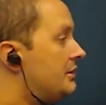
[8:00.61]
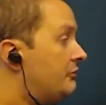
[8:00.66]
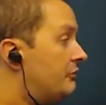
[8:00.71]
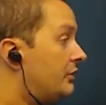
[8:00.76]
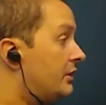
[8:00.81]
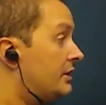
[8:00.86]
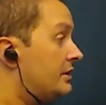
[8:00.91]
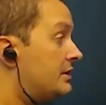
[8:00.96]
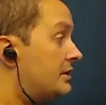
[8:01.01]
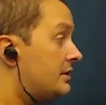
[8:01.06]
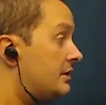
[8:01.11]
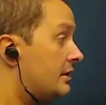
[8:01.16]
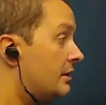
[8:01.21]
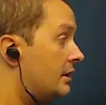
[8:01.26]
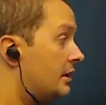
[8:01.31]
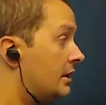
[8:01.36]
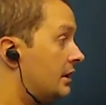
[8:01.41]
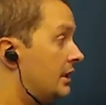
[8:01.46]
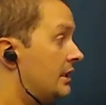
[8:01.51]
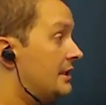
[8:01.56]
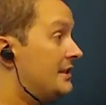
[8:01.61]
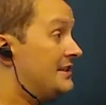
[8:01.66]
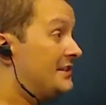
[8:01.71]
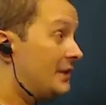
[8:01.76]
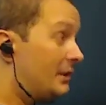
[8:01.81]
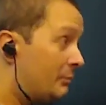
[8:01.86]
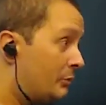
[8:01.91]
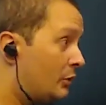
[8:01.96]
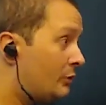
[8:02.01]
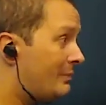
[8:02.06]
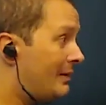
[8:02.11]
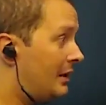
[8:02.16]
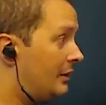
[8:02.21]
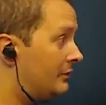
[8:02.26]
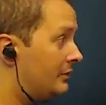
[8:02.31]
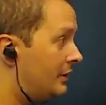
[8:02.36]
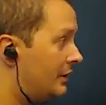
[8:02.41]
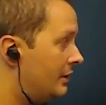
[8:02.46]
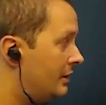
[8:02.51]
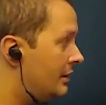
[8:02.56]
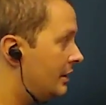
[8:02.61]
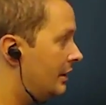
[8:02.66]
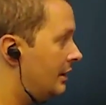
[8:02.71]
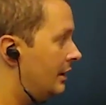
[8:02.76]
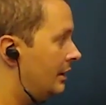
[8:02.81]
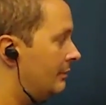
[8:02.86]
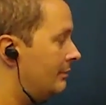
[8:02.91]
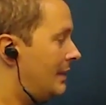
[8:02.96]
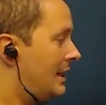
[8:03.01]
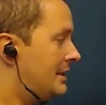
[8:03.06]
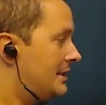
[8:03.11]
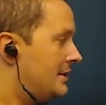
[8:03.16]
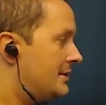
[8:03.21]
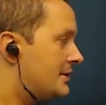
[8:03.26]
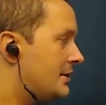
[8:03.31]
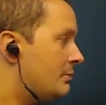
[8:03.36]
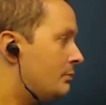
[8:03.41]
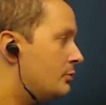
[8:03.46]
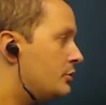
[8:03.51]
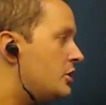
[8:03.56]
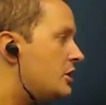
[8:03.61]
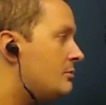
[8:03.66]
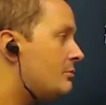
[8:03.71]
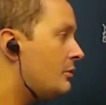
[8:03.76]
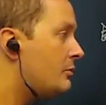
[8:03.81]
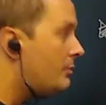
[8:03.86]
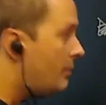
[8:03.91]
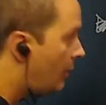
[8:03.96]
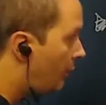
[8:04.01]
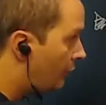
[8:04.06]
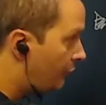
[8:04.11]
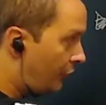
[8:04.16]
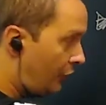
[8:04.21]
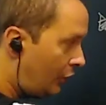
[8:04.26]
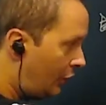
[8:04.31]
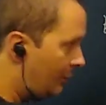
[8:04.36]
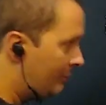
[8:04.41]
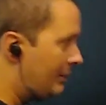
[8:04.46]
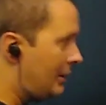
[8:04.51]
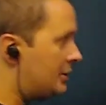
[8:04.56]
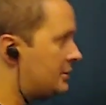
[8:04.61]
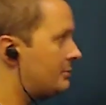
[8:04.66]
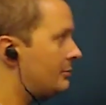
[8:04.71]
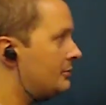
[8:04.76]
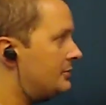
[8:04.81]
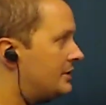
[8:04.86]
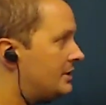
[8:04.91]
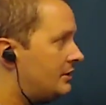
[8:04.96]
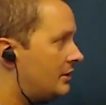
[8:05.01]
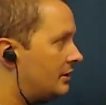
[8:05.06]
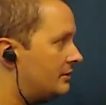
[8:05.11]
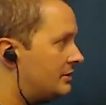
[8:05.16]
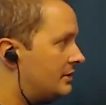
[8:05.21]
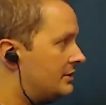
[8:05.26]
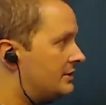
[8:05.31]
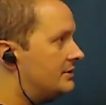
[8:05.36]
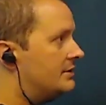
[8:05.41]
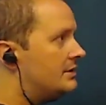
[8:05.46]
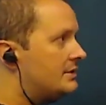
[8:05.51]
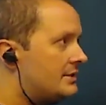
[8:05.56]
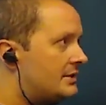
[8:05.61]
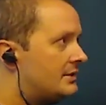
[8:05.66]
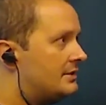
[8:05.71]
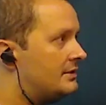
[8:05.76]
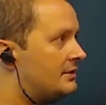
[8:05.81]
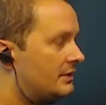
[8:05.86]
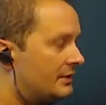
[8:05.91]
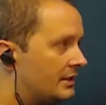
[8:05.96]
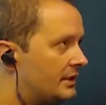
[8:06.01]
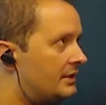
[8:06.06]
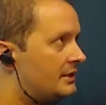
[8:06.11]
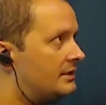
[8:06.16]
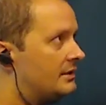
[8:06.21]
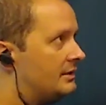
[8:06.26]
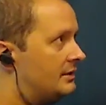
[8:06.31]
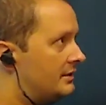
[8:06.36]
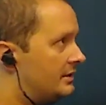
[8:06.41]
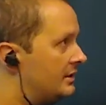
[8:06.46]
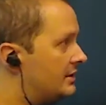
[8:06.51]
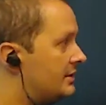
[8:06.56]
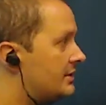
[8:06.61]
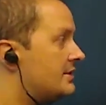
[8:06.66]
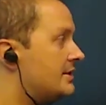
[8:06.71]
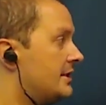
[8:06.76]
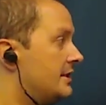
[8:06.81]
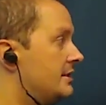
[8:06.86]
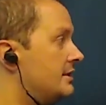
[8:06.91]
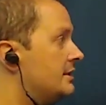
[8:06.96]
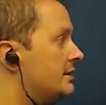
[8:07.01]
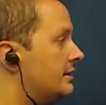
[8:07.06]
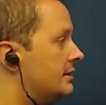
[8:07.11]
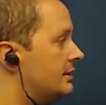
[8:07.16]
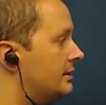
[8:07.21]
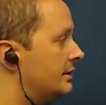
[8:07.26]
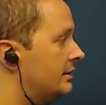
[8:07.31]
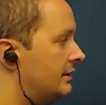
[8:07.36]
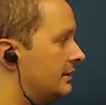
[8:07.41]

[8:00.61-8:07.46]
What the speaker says: difference is upper bounded by the supremum over all possible t, not just this t,